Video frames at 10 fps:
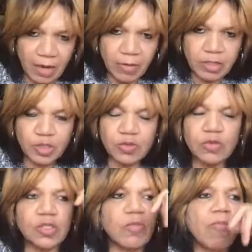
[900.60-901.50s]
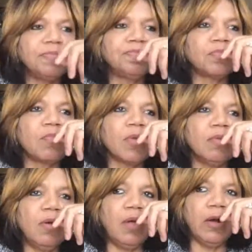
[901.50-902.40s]
carrot juice,
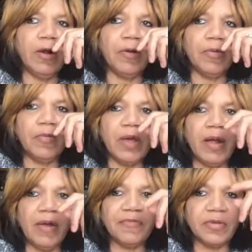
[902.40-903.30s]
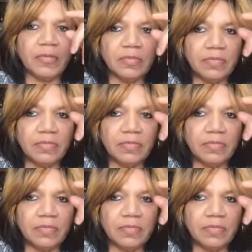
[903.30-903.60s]
or we have